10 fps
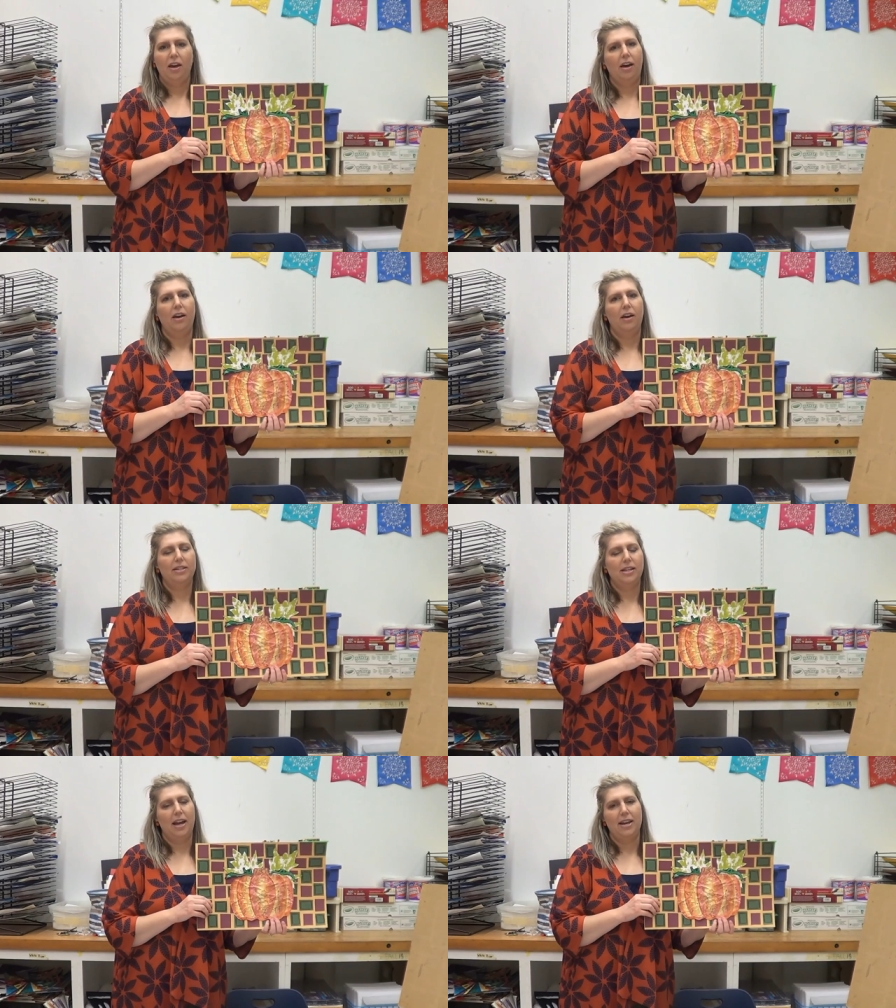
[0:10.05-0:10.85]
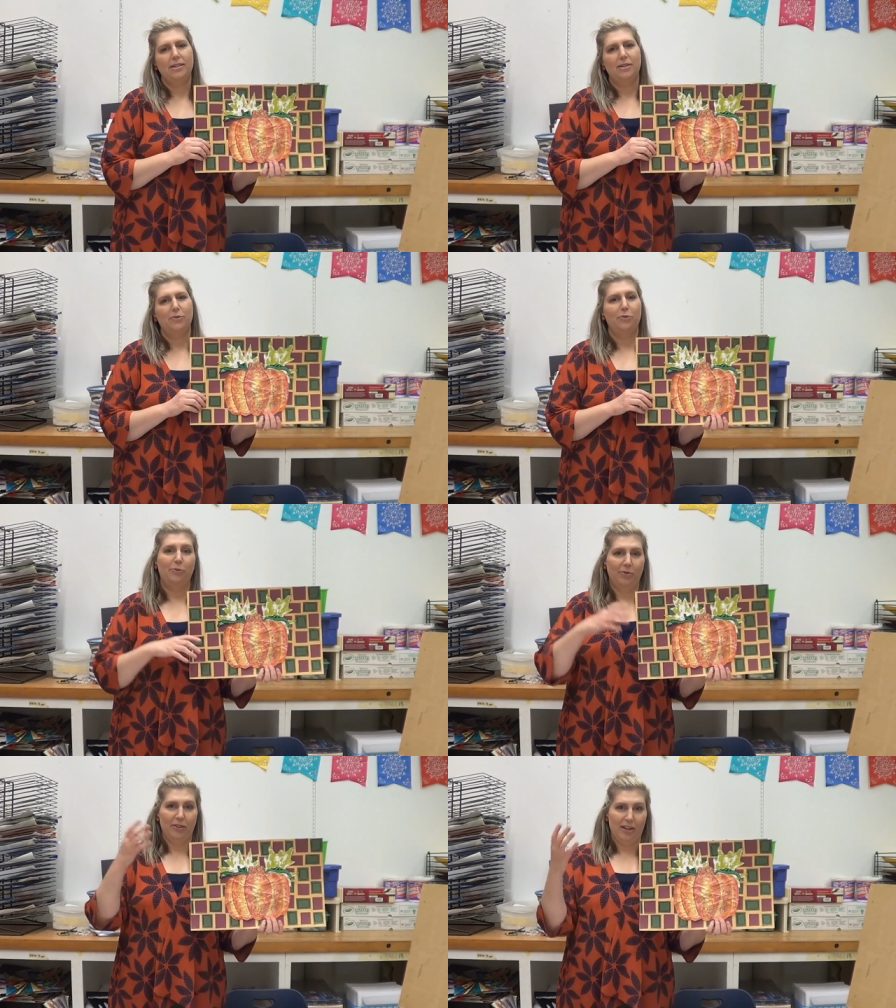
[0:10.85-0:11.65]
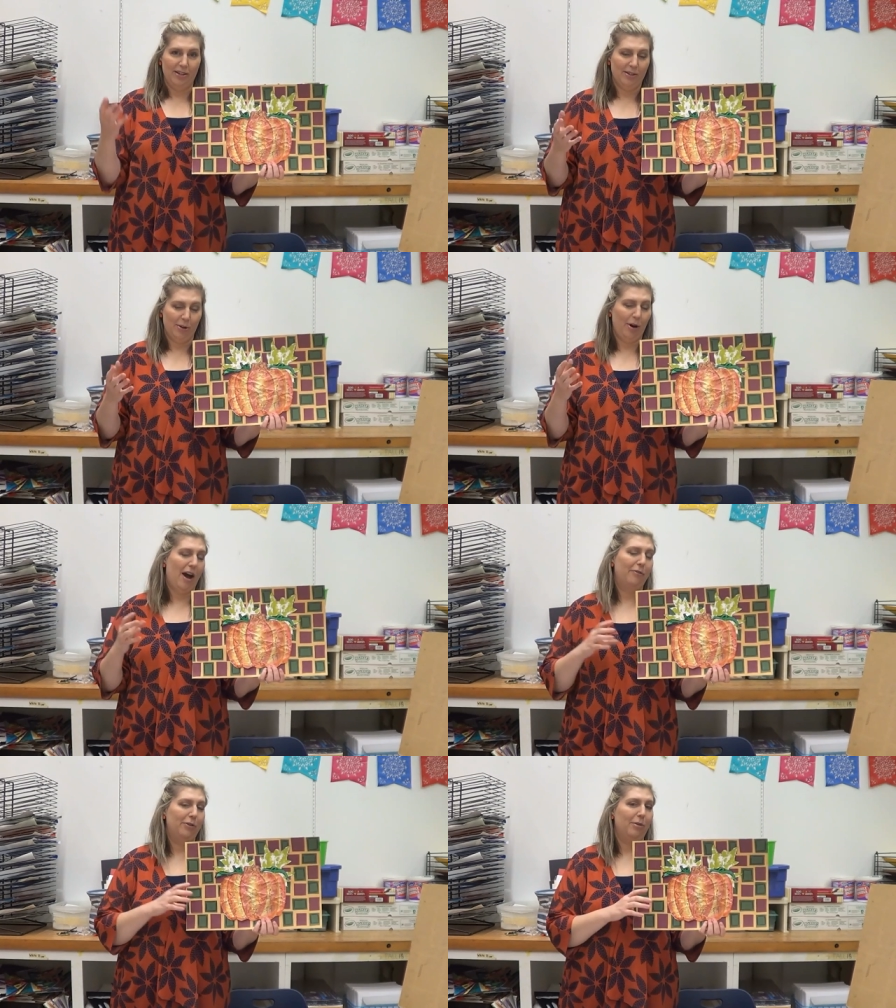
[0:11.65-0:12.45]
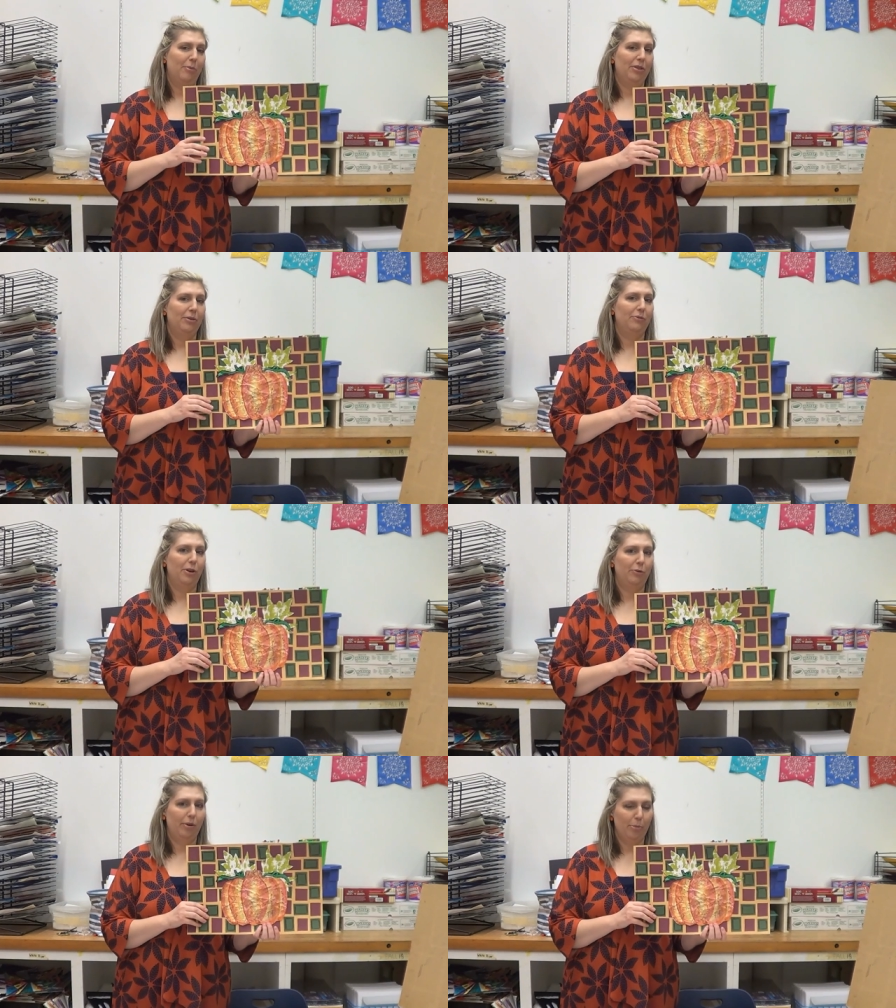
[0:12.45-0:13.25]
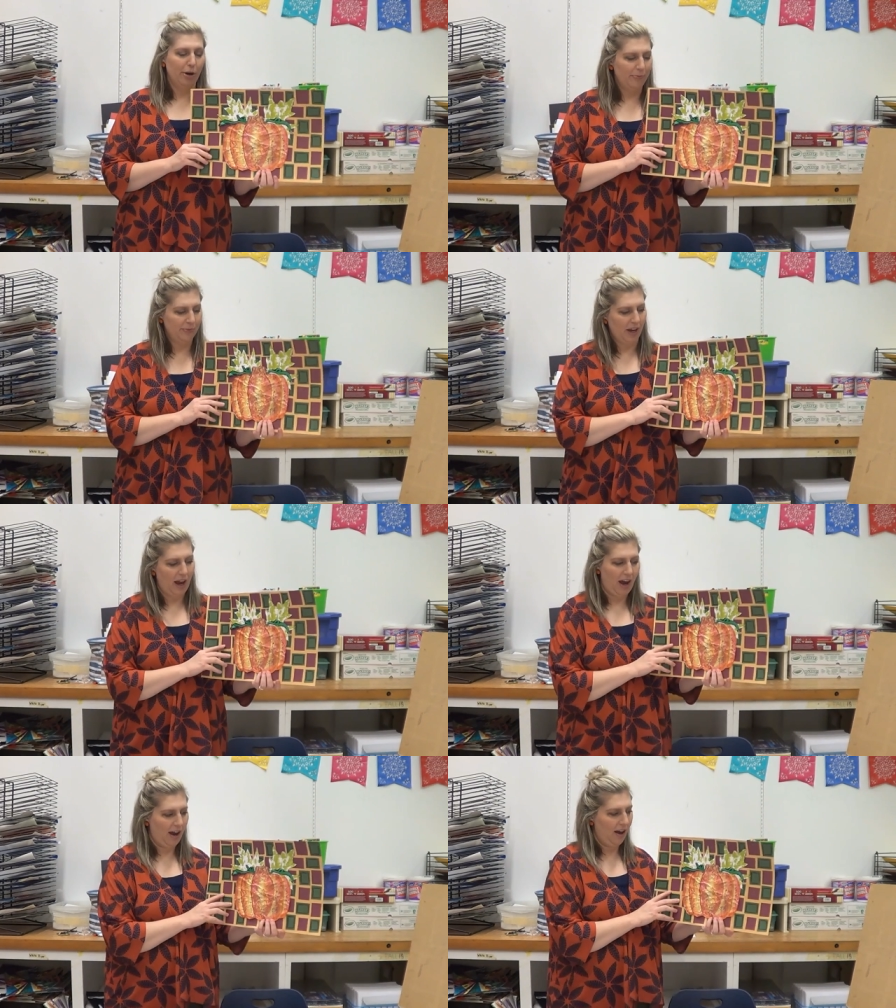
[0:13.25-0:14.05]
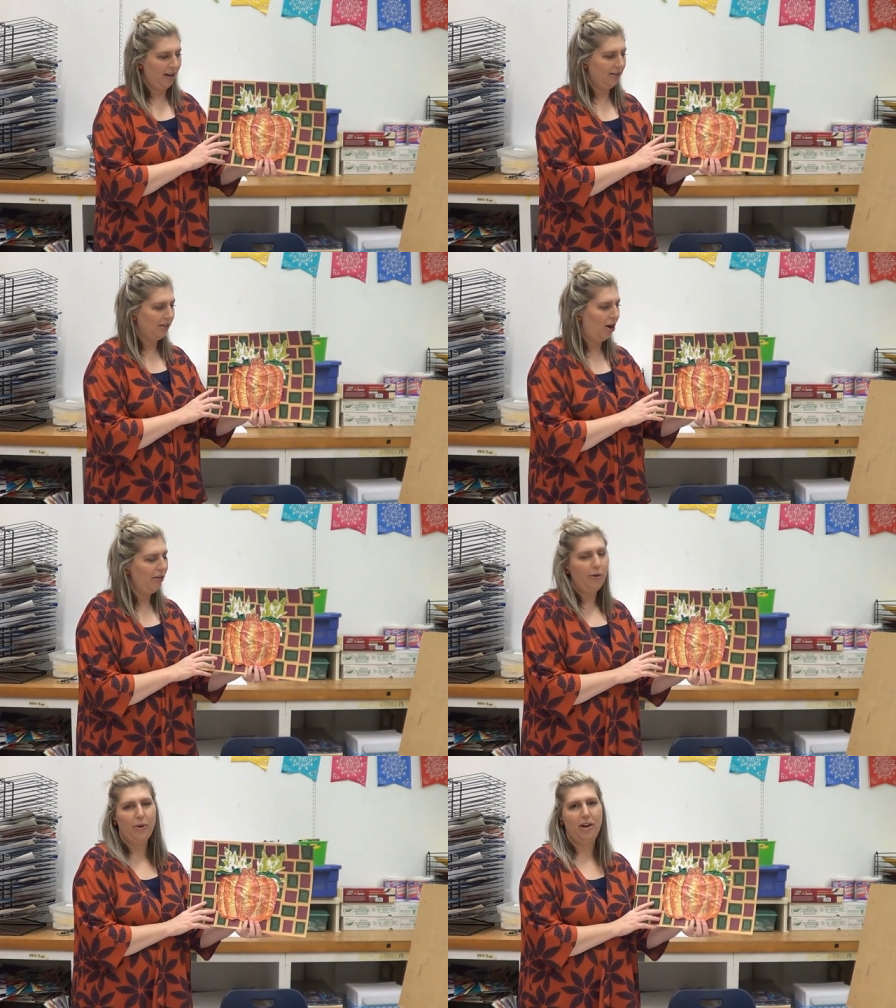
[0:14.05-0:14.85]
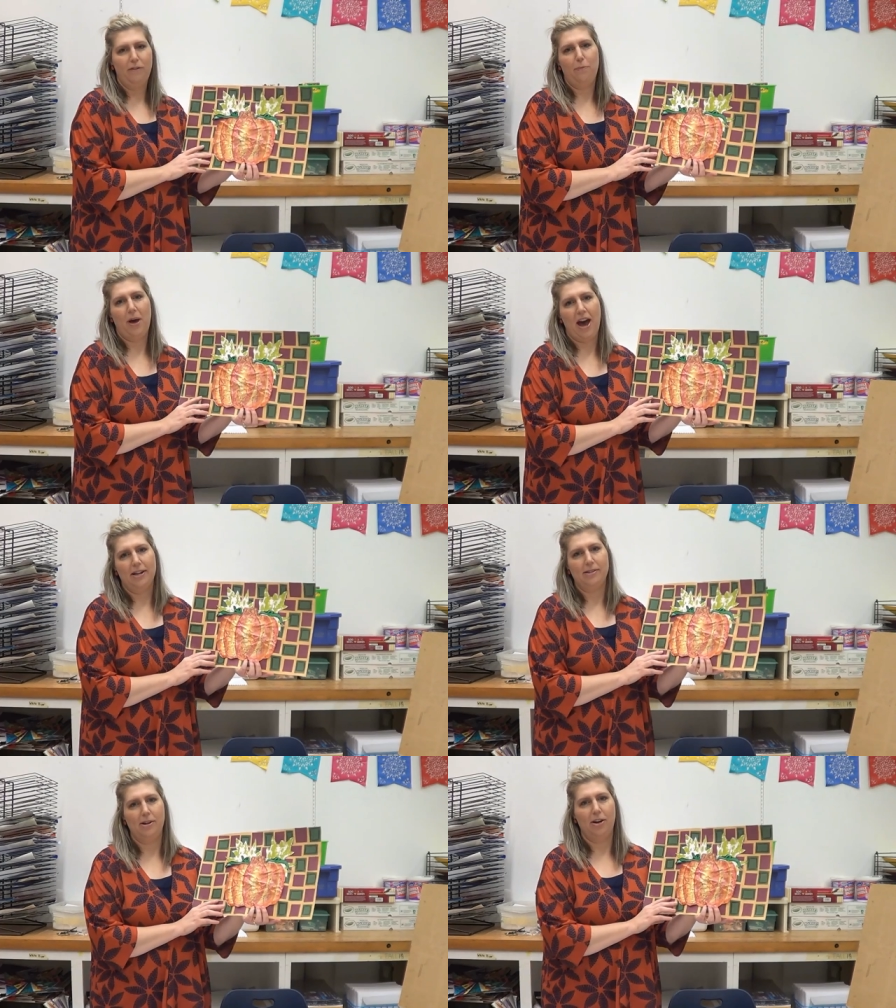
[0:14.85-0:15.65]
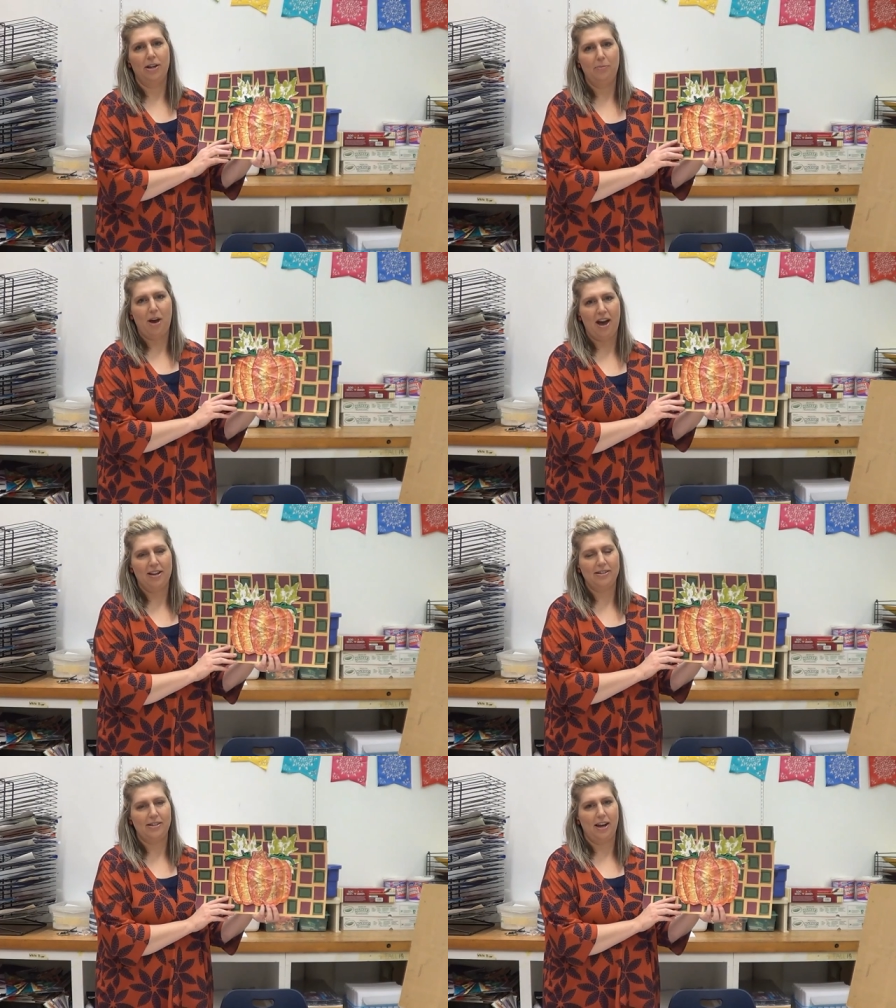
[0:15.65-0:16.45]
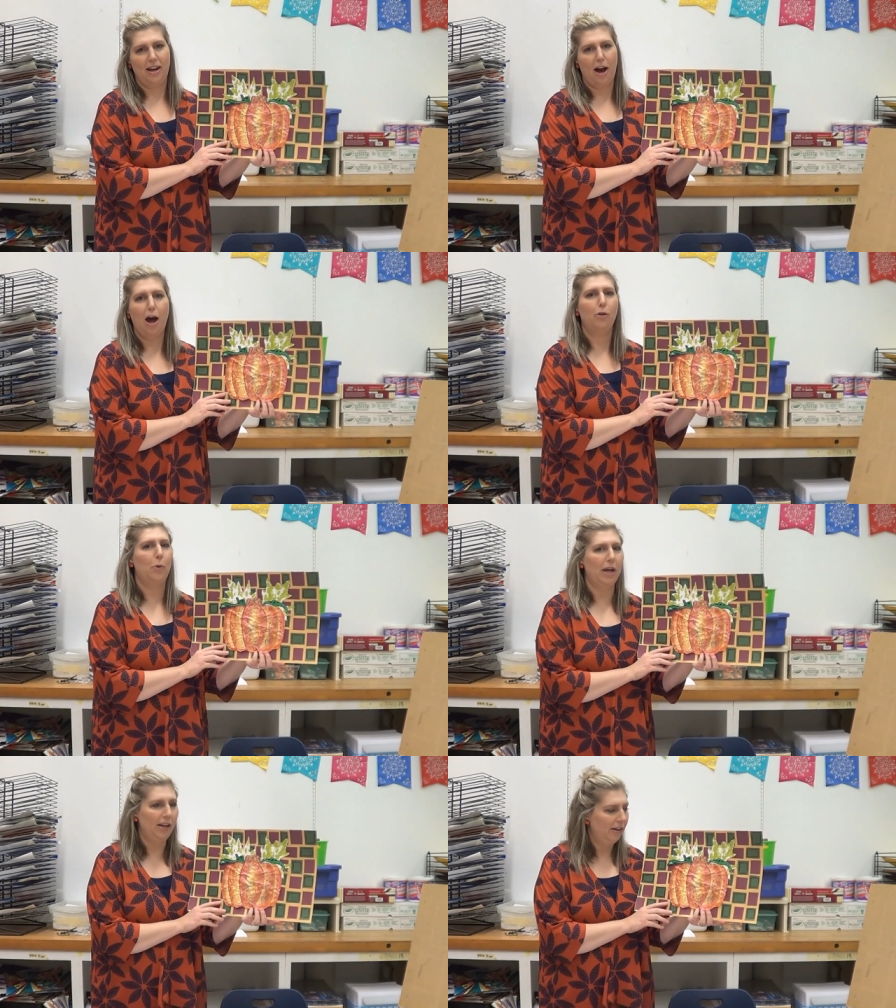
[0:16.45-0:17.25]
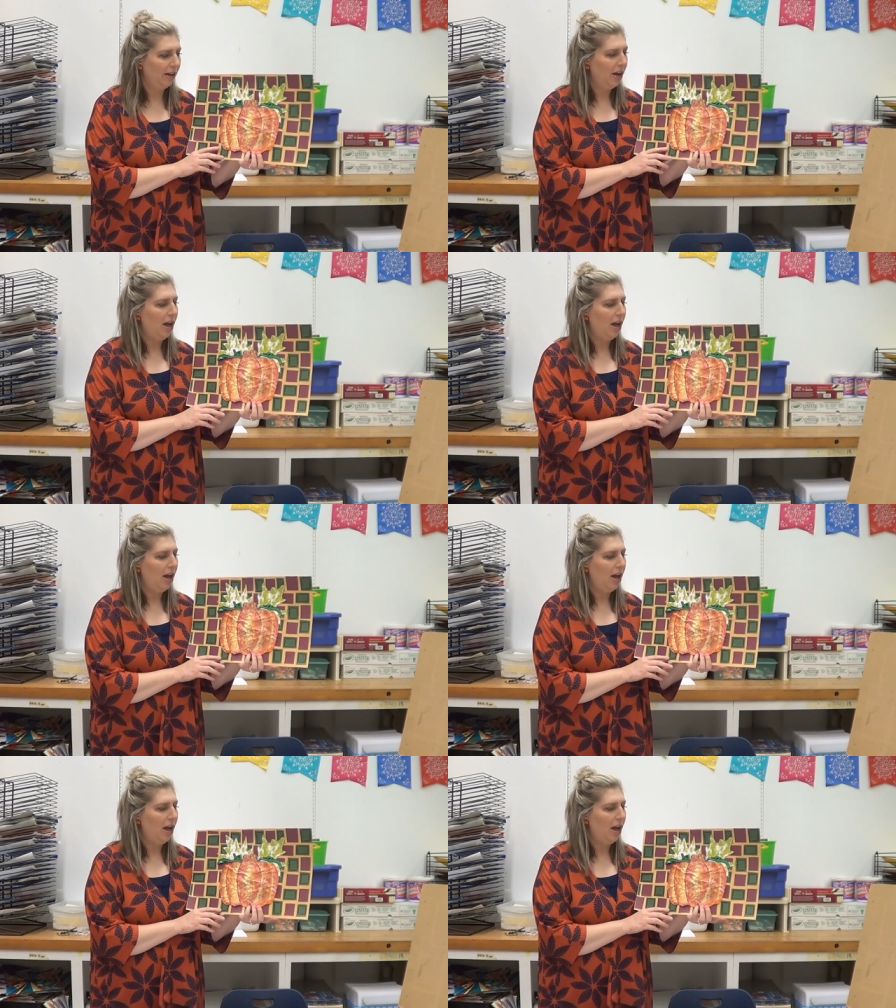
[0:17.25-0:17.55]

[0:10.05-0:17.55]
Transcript: Uh, today is, is, the craft for the month of November, and although we have passed on past uh, Halloween,